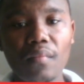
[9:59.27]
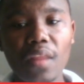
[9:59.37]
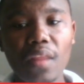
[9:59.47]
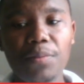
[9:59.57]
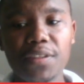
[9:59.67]

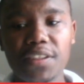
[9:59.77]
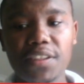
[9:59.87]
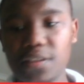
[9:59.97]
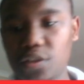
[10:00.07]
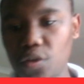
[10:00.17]

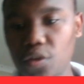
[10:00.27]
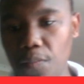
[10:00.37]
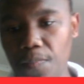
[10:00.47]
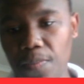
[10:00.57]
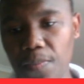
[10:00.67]
position. So,
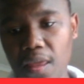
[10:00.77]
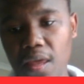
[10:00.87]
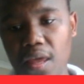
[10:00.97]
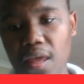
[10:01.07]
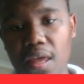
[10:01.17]

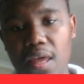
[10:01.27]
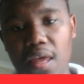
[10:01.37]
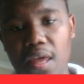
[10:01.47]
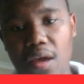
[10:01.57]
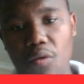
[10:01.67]

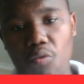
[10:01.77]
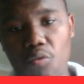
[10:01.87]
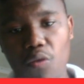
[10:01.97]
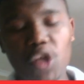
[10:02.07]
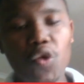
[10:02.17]
what
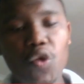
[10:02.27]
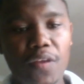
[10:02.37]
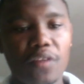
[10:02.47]
do you think